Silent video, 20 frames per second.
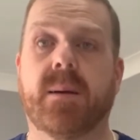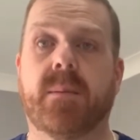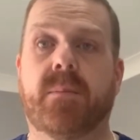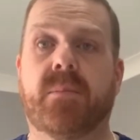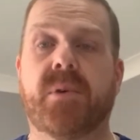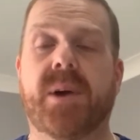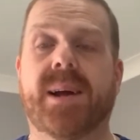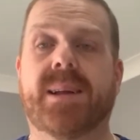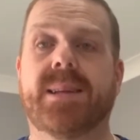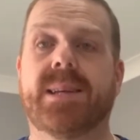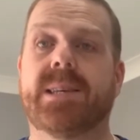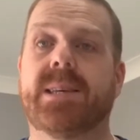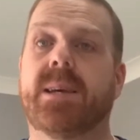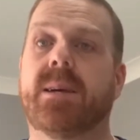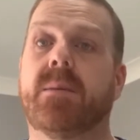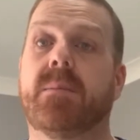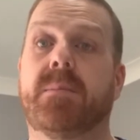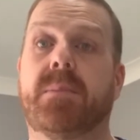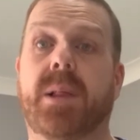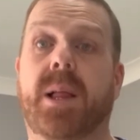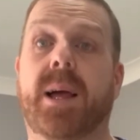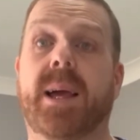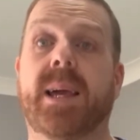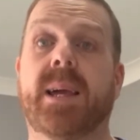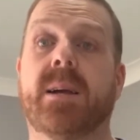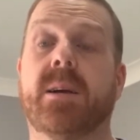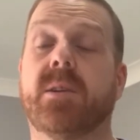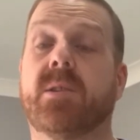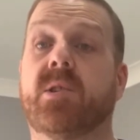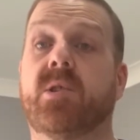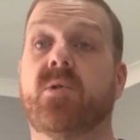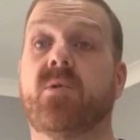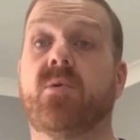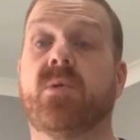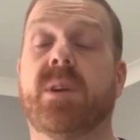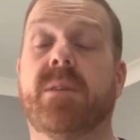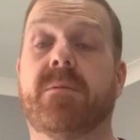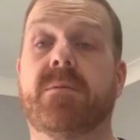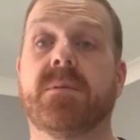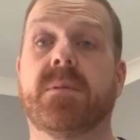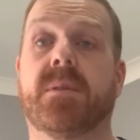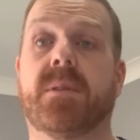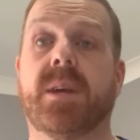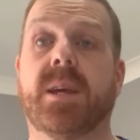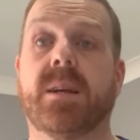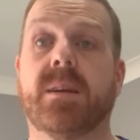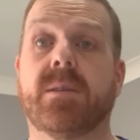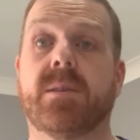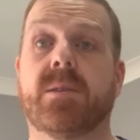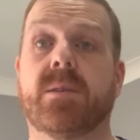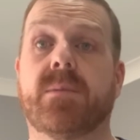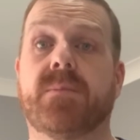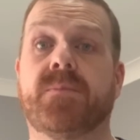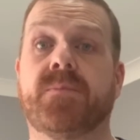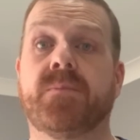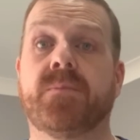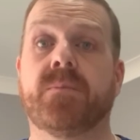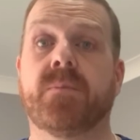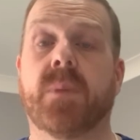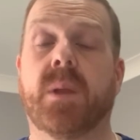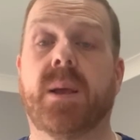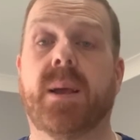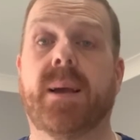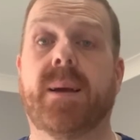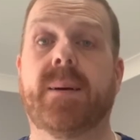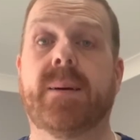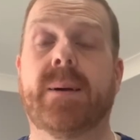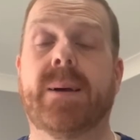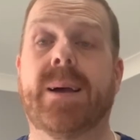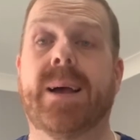practicing and playing are two different things. Yeah?